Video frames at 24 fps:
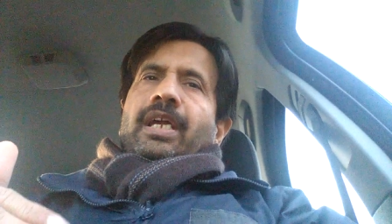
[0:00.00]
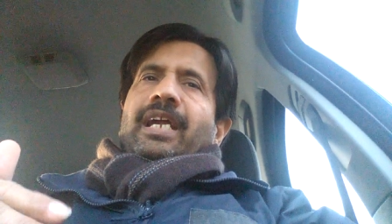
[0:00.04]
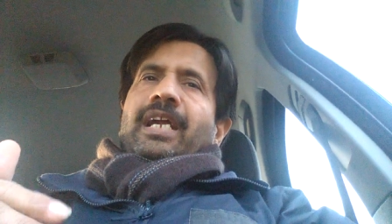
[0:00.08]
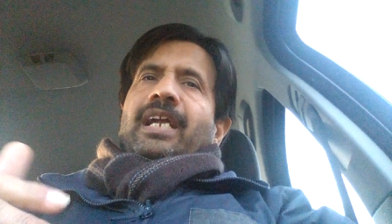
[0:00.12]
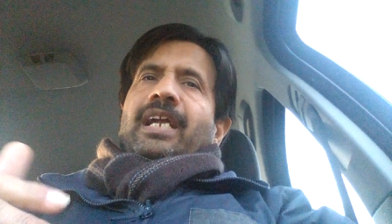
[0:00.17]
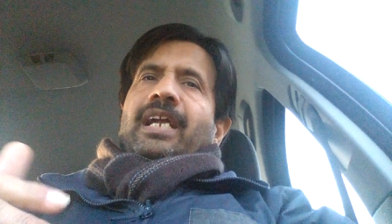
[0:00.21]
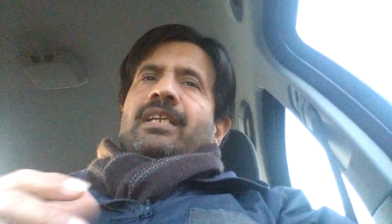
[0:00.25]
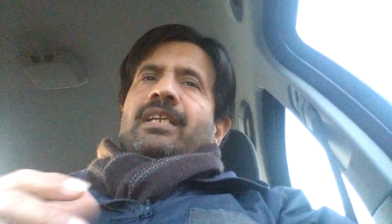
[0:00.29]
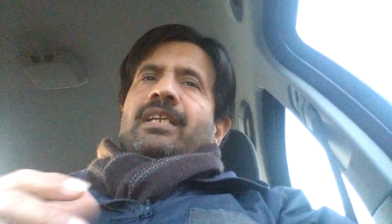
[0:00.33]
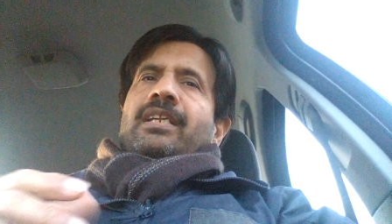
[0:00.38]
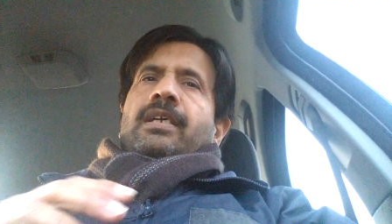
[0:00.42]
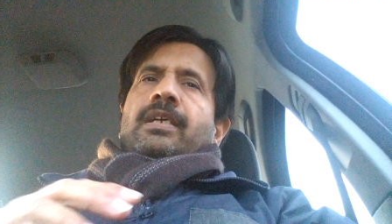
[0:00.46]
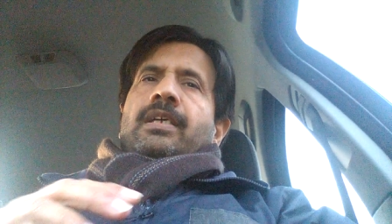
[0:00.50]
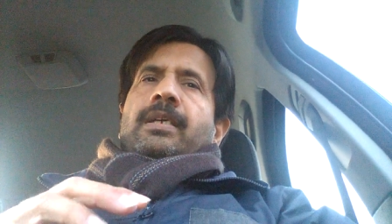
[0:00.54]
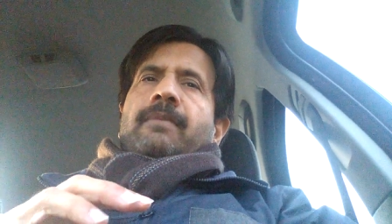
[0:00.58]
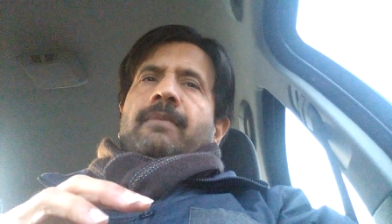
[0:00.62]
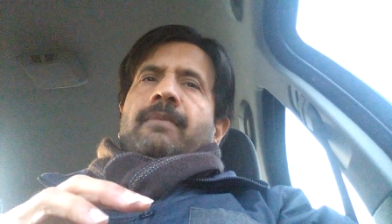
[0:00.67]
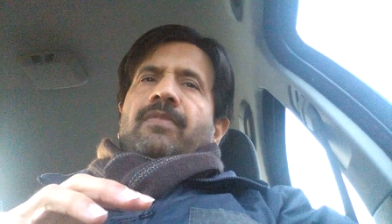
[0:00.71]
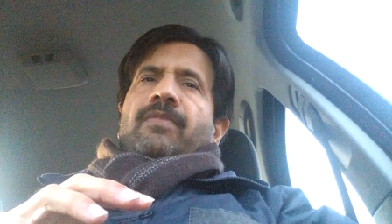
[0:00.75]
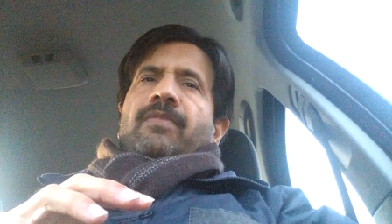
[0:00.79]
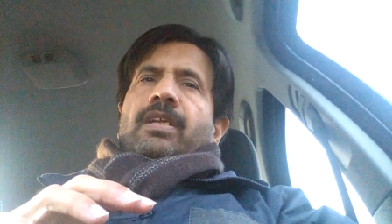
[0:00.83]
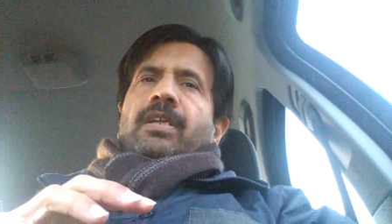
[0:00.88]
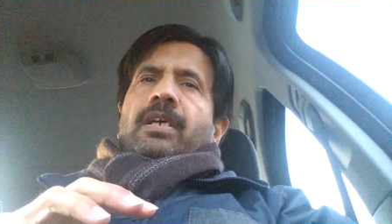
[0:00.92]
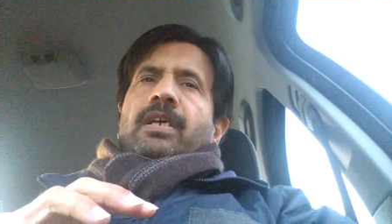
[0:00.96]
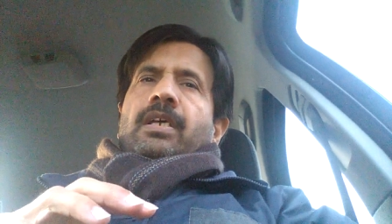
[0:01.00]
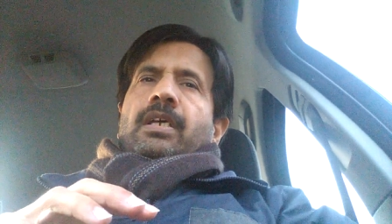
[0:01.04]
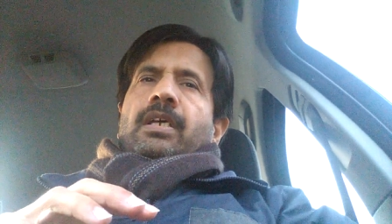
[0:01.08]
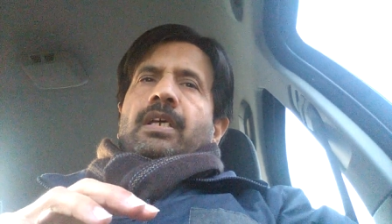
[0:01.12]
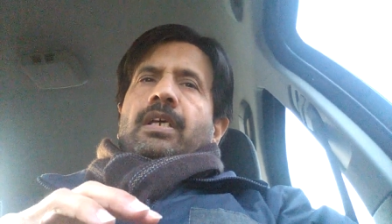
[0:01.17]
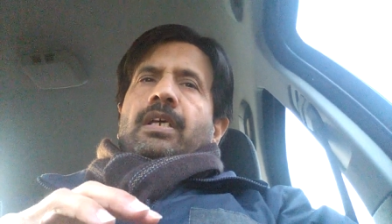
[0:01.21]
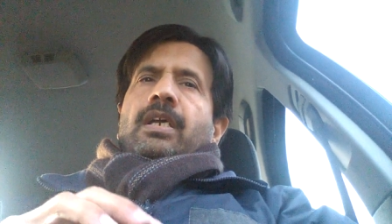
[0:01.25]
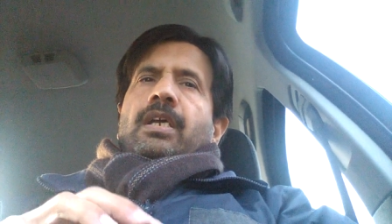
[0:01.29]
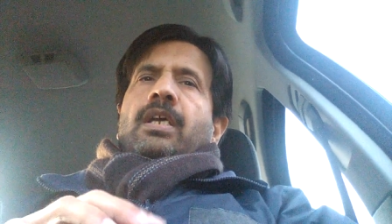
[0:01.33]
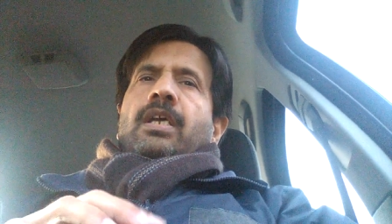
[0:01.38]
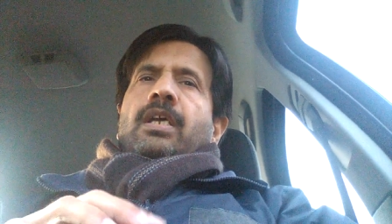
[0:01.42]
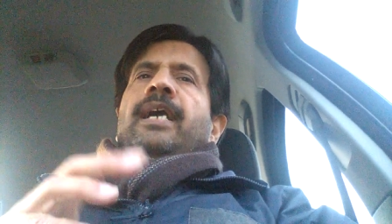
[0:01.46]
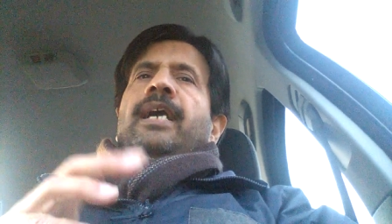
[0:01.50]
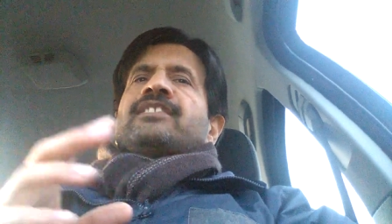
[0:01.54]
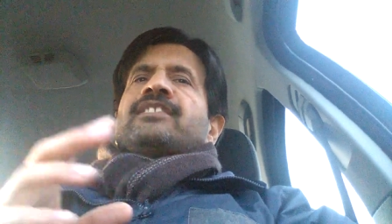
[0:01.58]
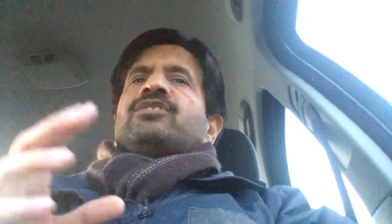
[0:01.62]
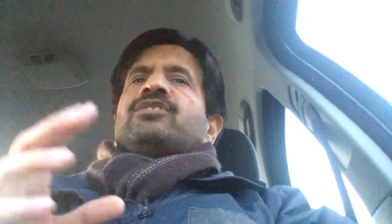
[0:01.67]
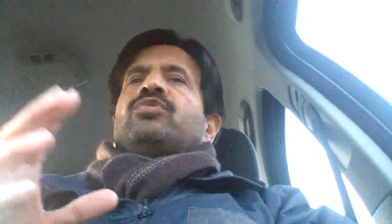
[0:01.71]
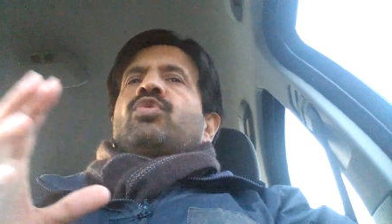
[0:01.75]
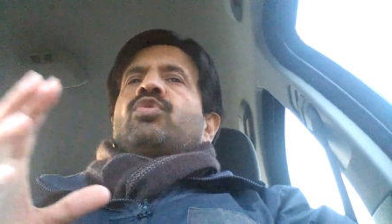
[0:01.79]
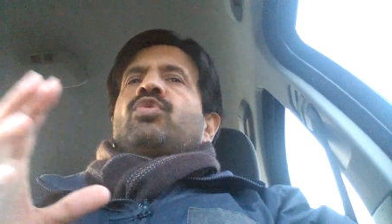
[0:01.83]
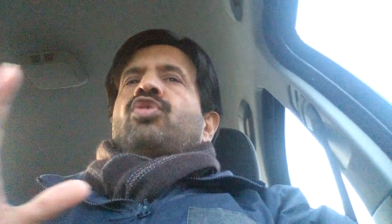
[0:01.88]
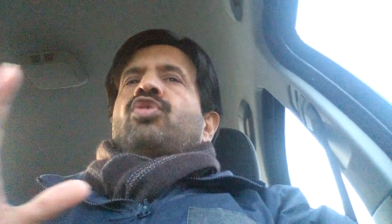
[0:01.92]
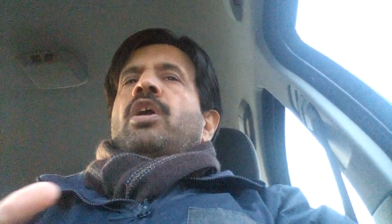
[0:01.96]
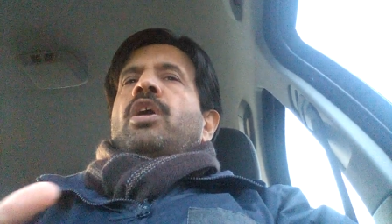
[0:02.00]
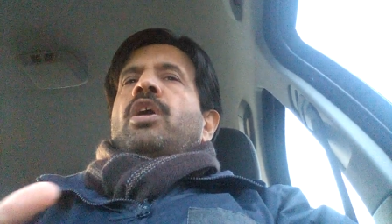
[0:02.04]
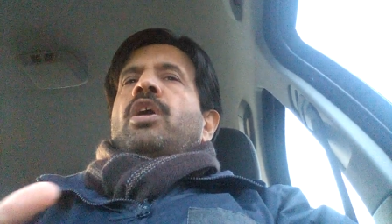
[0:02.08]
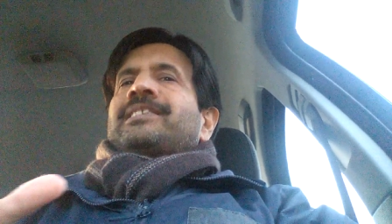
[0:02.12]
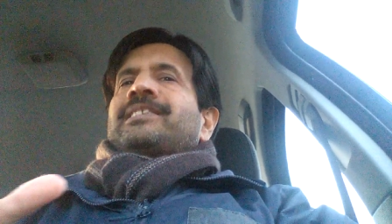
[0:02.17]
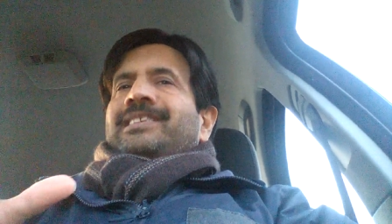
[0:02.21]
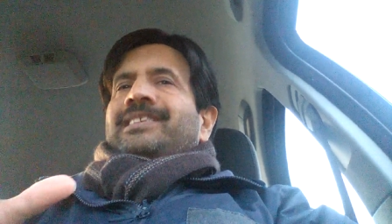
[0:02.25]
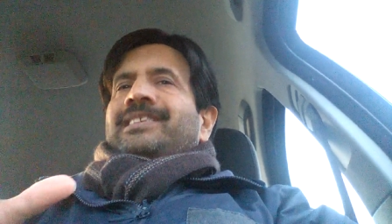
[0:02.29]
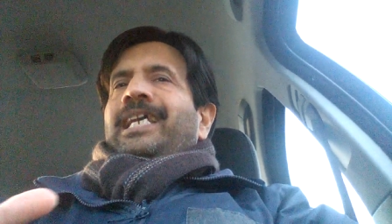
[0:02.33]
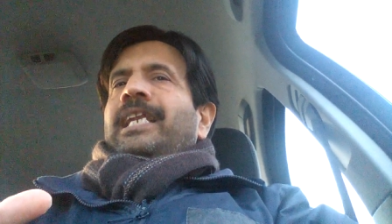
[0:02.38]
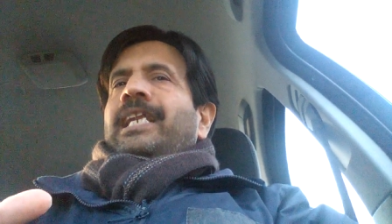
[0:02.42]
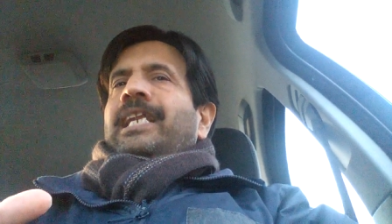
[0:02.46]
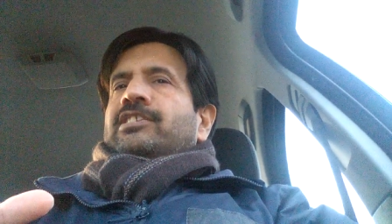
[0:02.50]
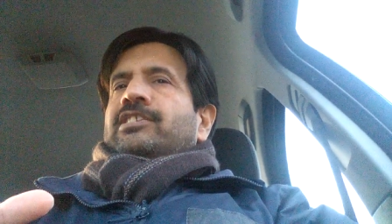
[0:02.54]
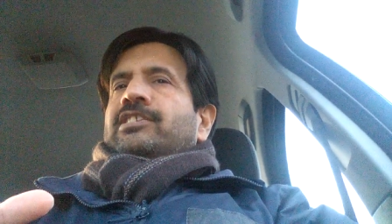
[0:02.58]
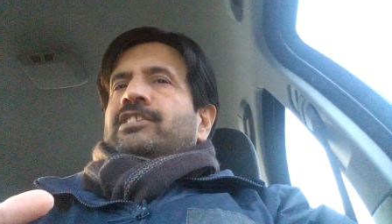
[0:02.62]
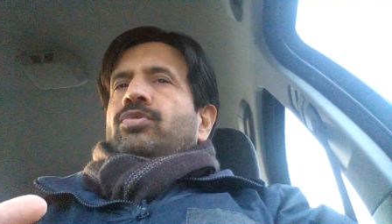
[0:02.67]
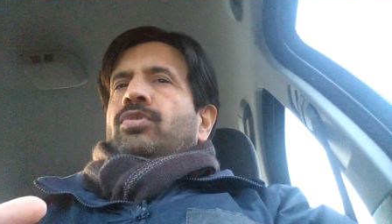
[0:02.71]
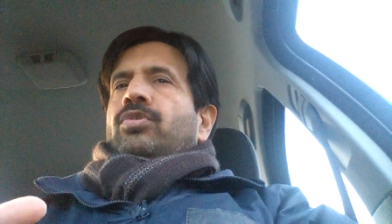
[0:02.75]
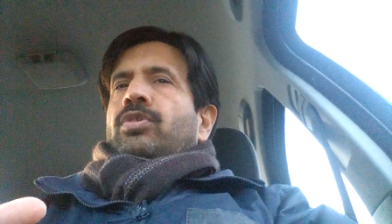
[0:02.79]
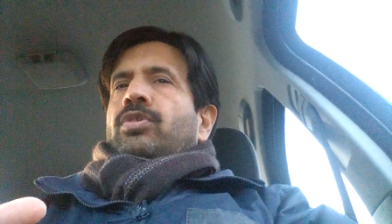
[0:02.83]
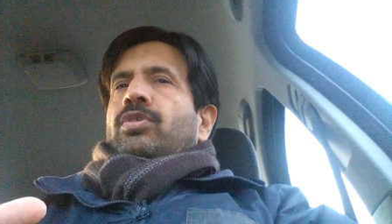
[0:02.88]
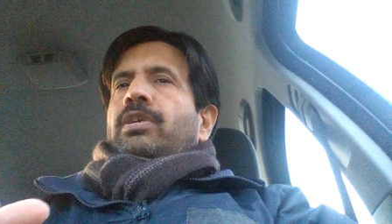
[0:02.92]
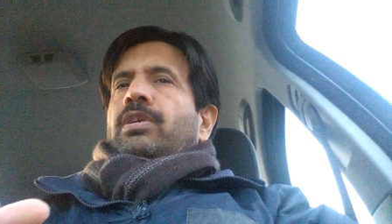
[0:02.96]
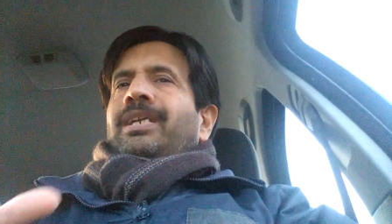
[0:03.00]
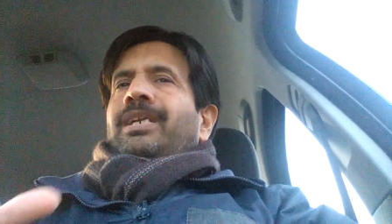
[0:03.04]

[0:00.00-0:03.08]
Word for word: And the uh, Glasgow Coma Scale score